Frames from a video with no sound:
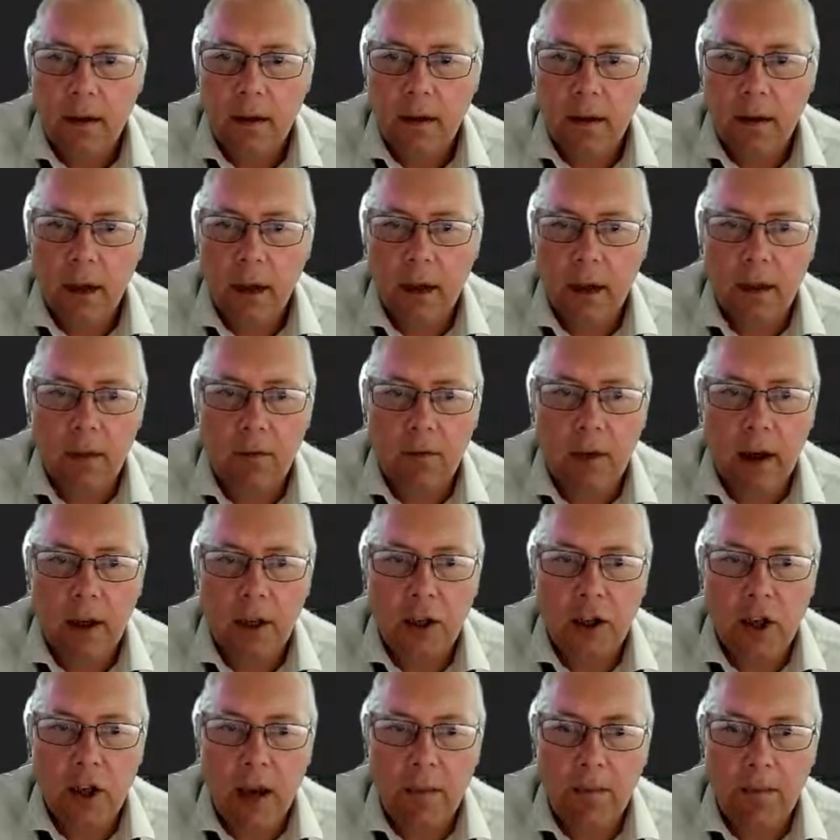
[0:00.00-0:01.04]
like the red
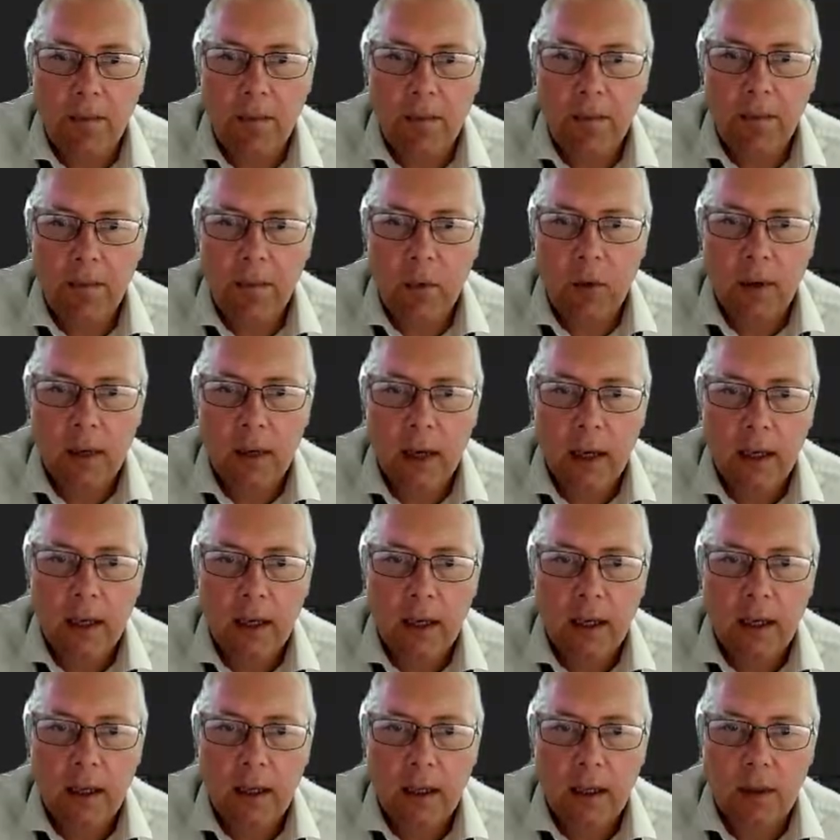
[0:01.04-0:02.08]
gem, okay,
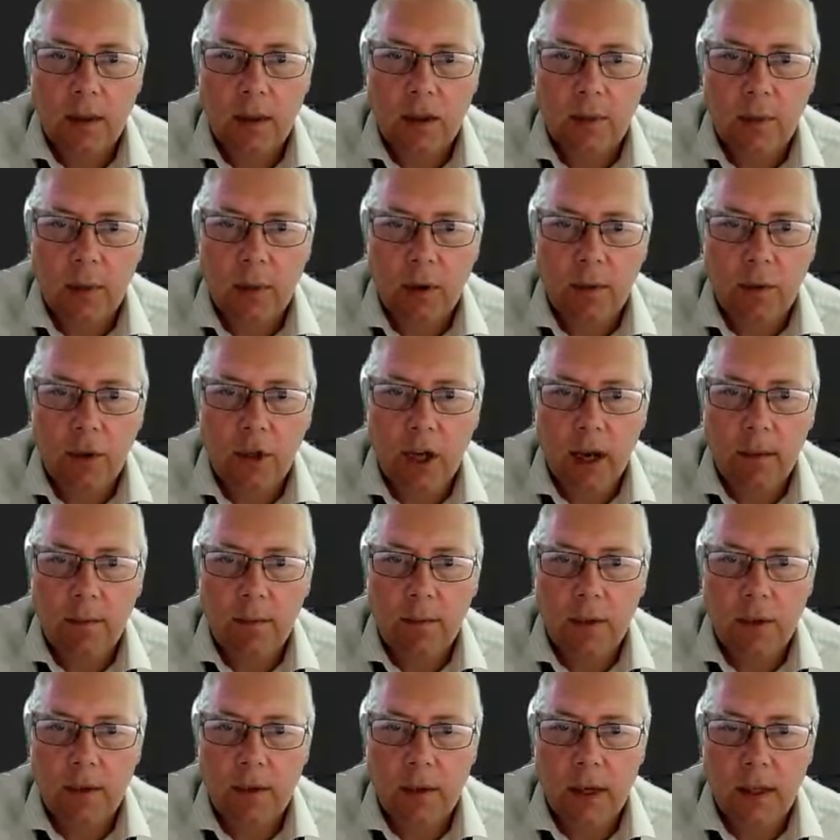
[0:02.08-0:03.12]
to the blue gem.
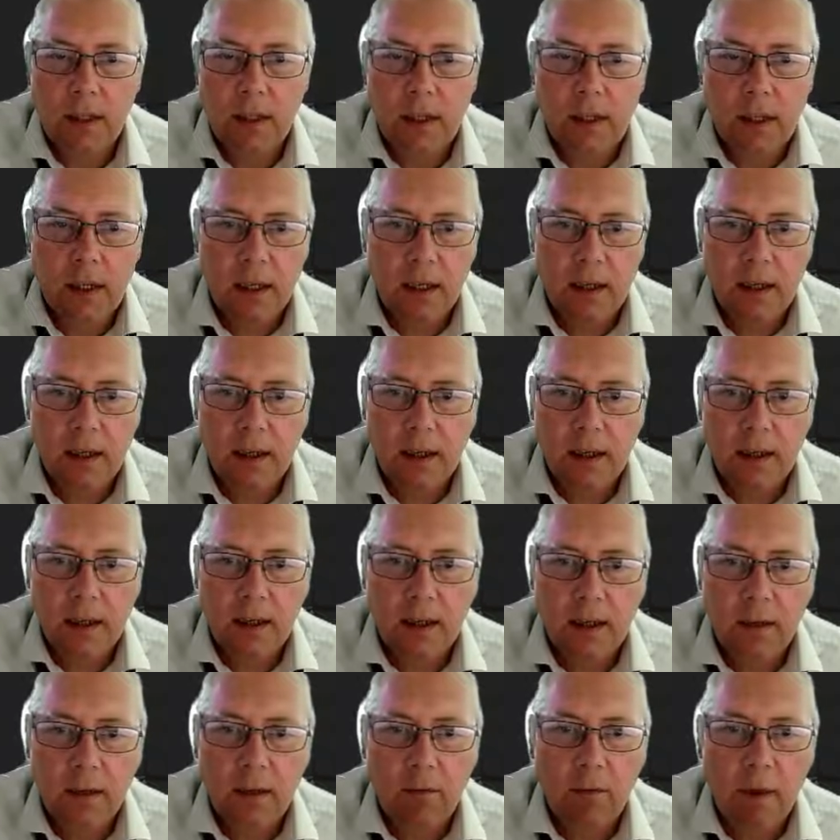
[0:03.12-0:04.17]
So there's the
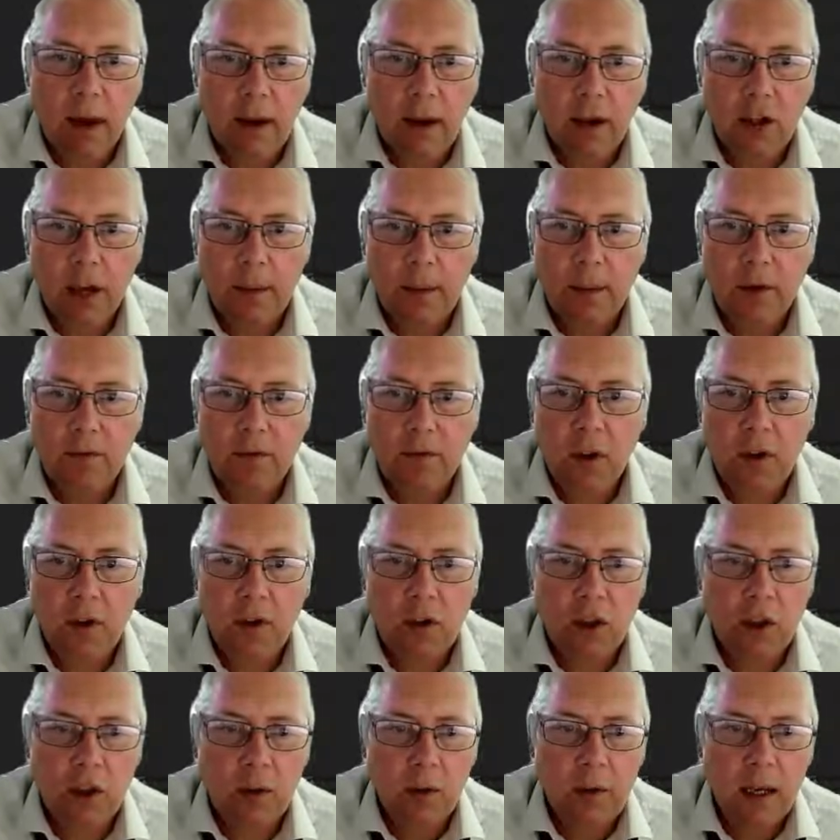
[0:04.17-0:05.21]
red gem I've just
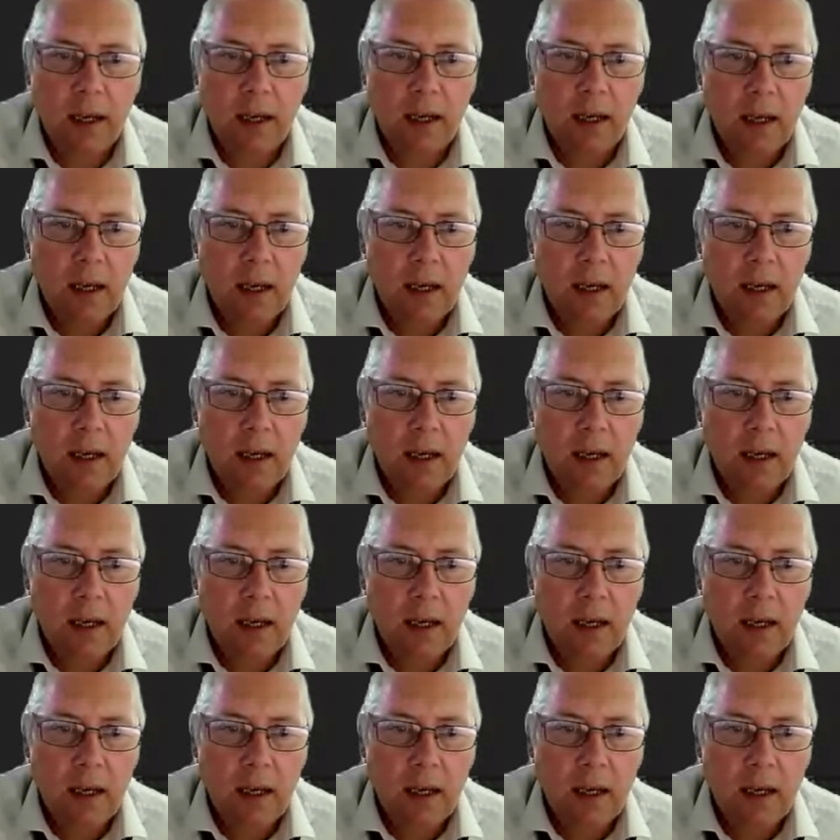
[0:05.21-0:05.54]
coded.